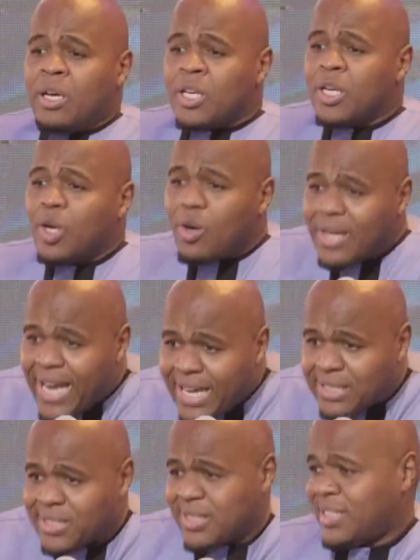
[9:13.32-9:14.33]
No
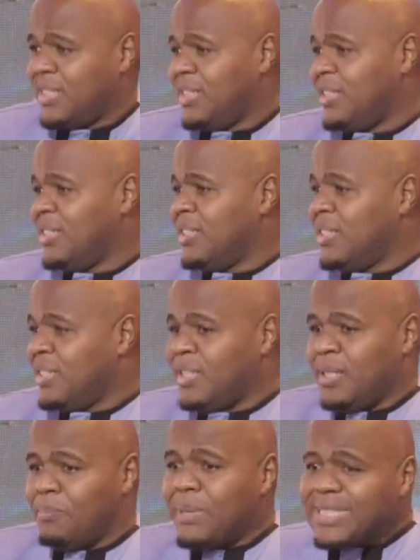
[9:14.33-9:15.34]
light.
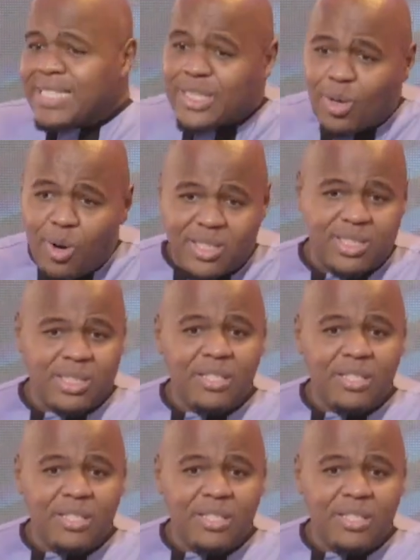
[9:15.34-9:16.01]
But he wrote.